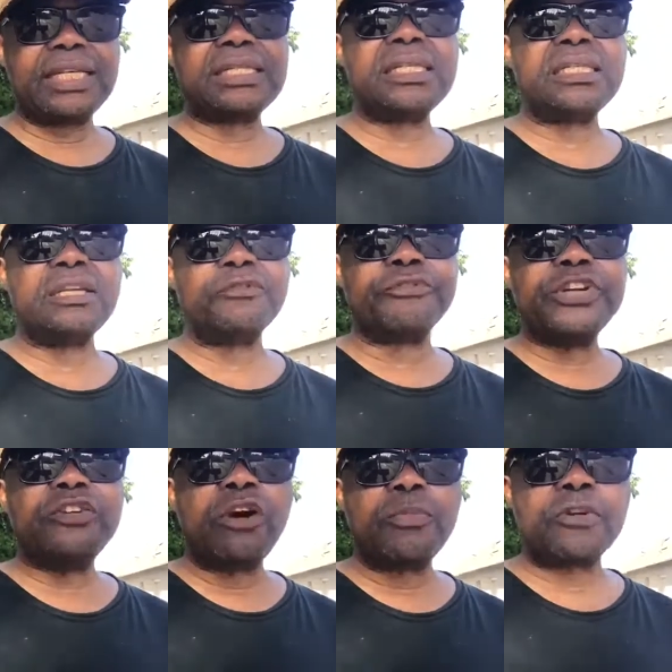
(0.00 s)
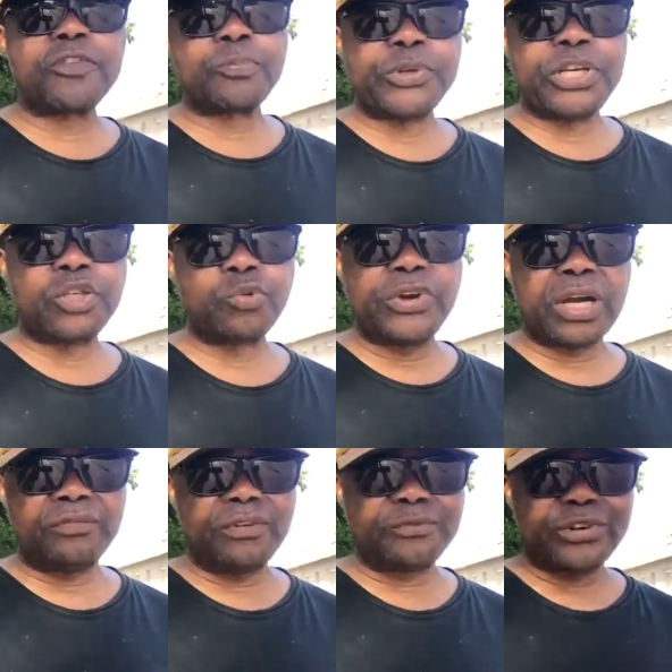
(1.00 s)
This is the freedom of speech we
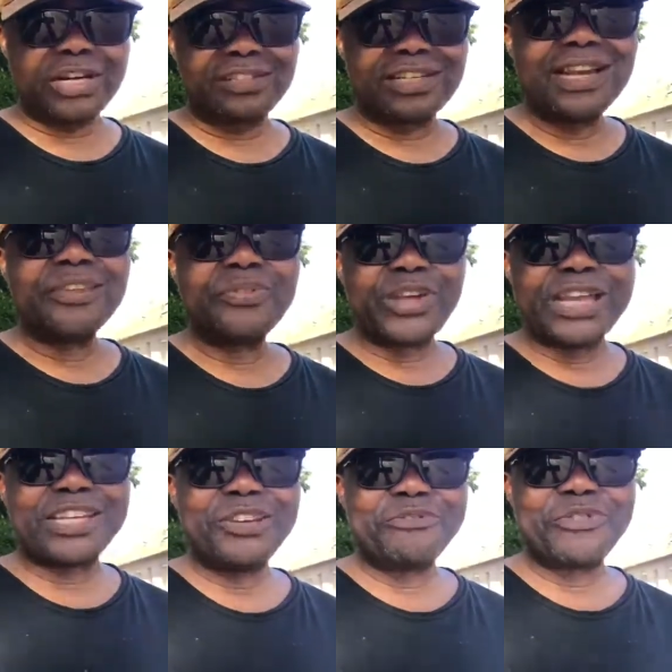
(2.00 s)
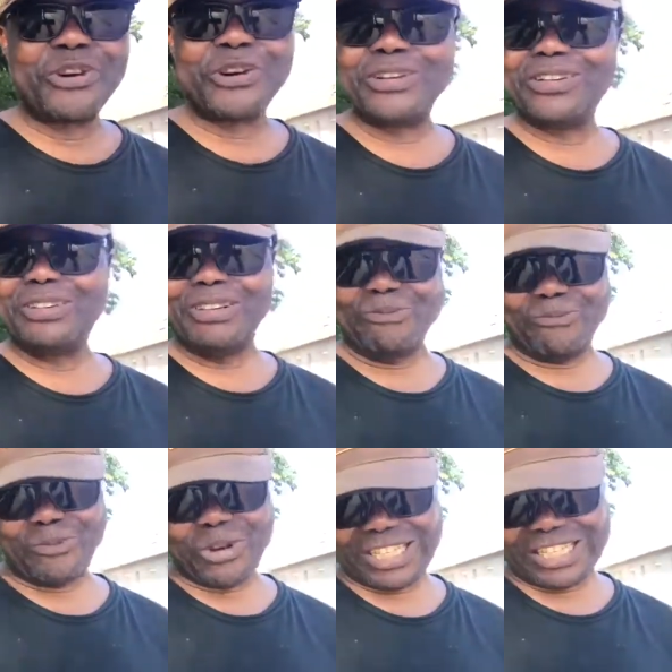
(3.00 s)
have in France. Thank you for
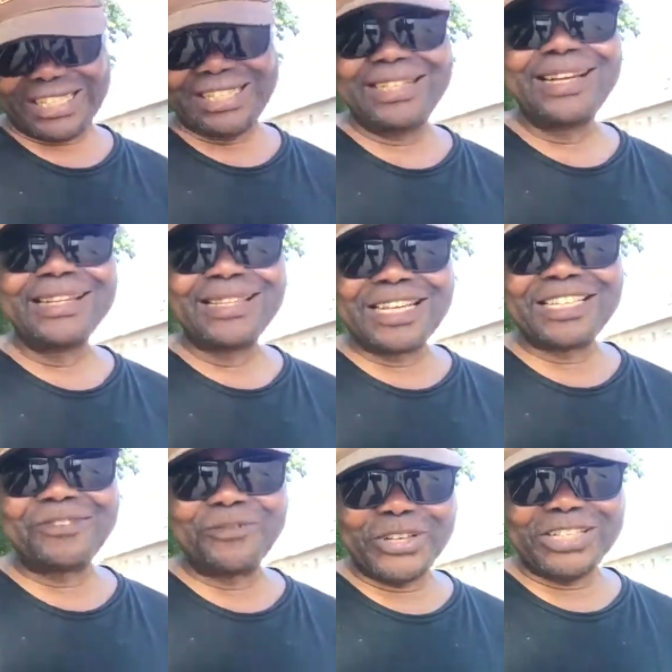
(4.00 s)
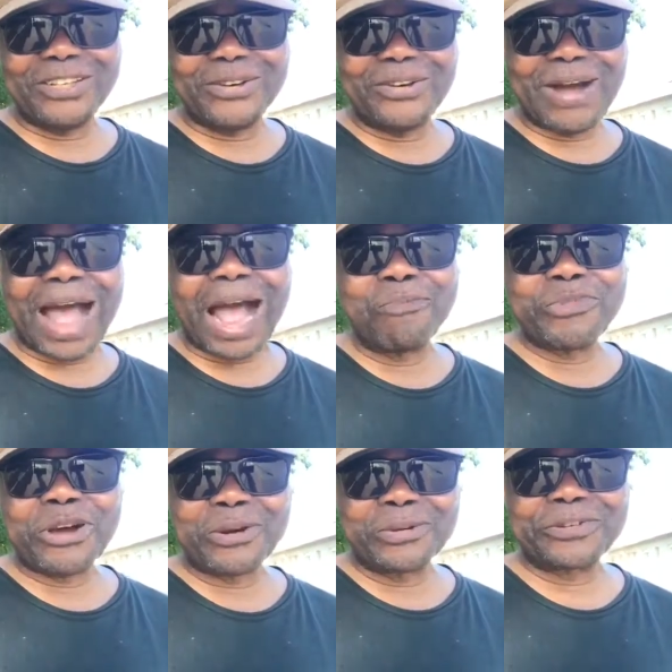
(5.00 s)
watching this video. I'm
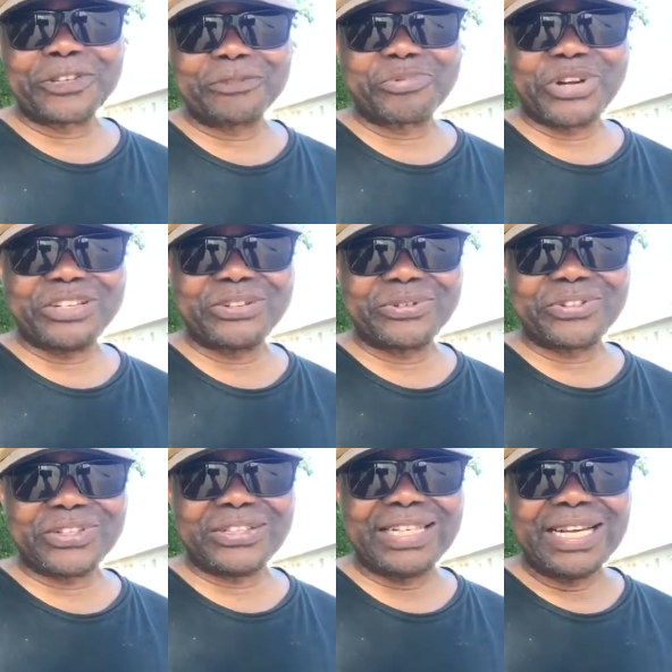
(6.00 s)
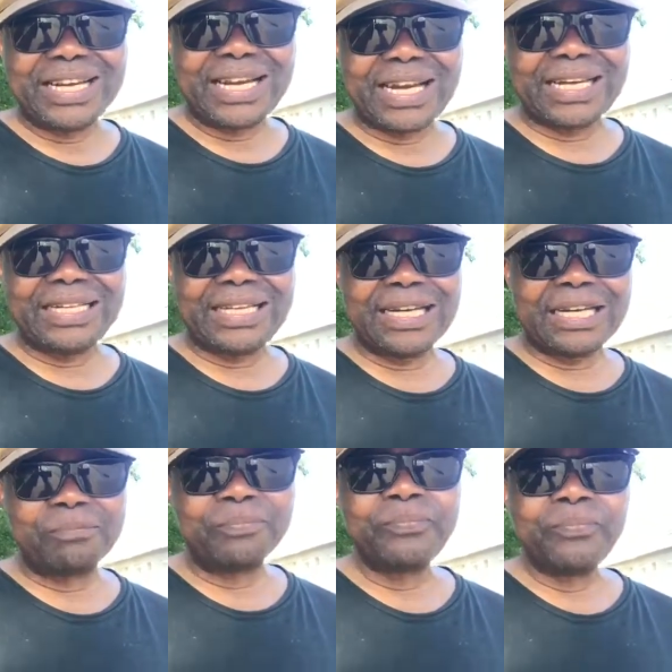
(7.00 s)
your host, Cyprian Johnson, and
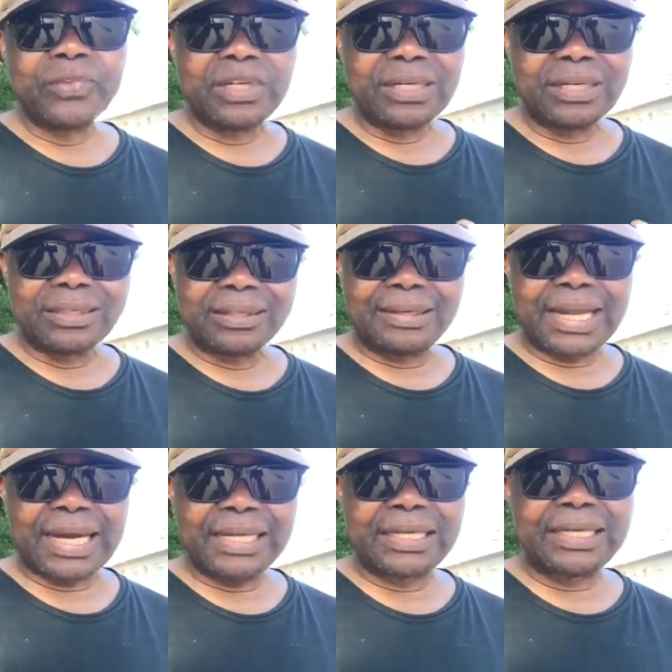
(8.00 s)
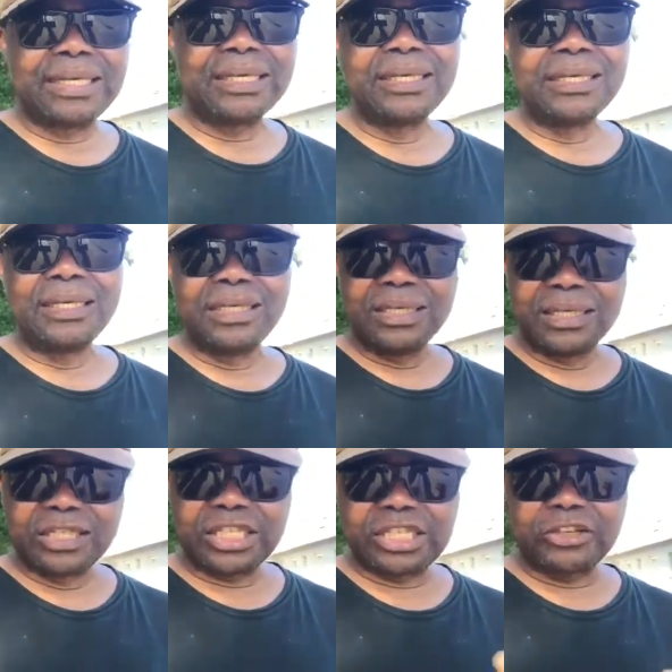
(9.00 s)
uh, like,
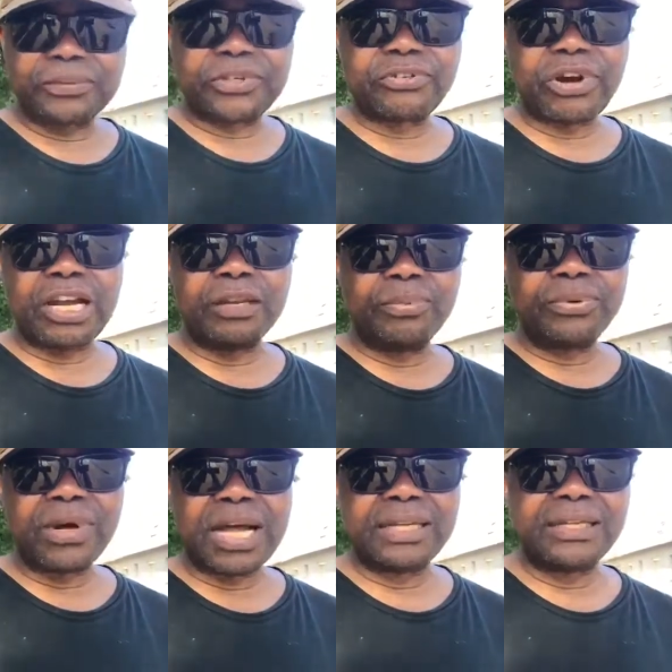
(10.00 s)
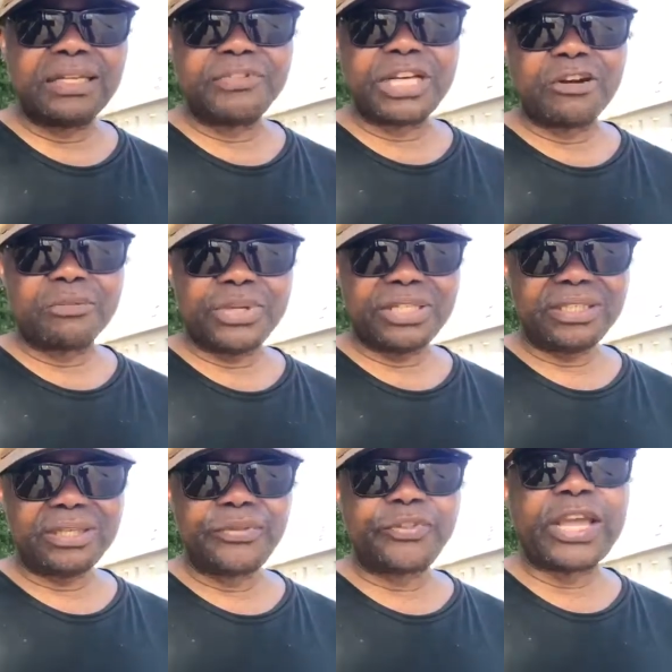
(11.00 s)
subscribe, and leave a
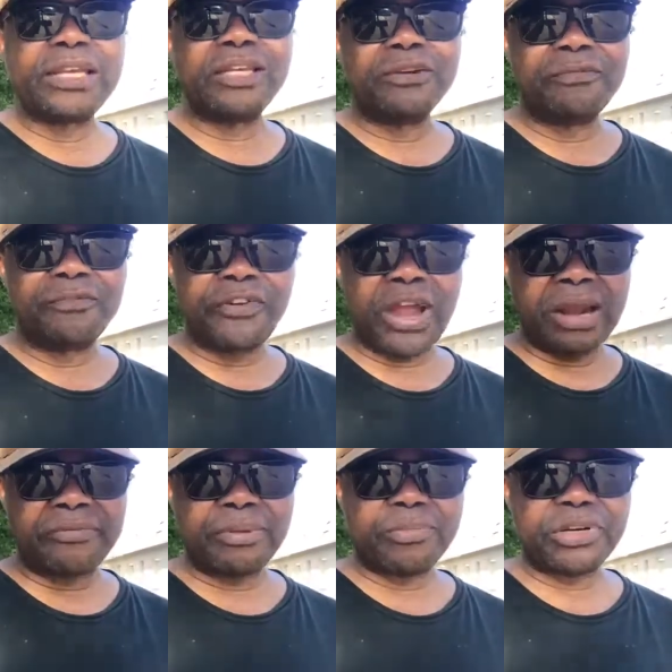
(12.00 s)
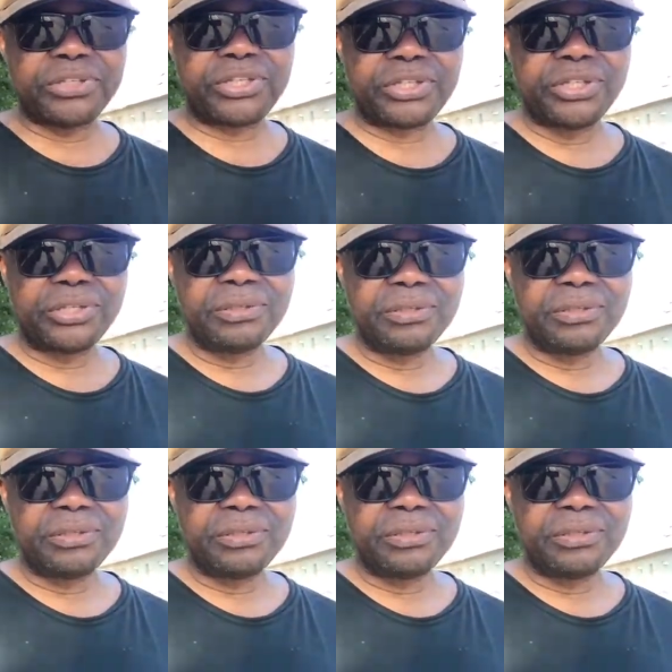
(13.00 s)
comment. Thank you very much.